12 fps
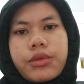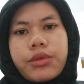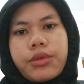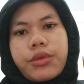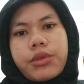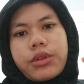
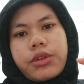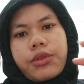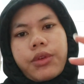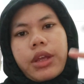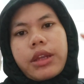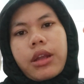to
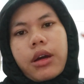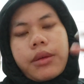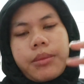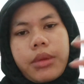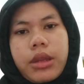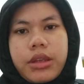create
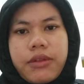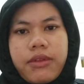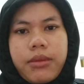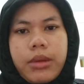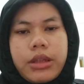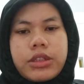
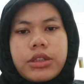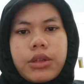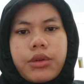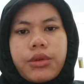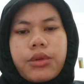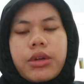unbelievable,
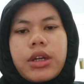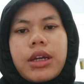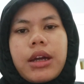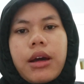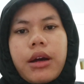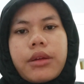so
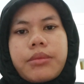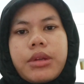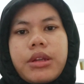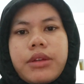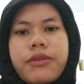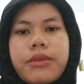
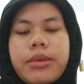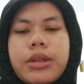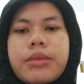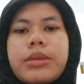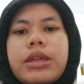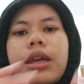
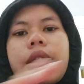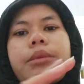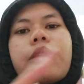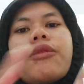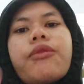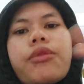unbelievable
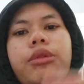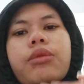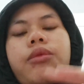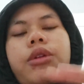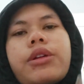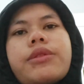became a
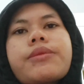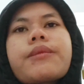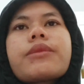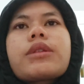full word.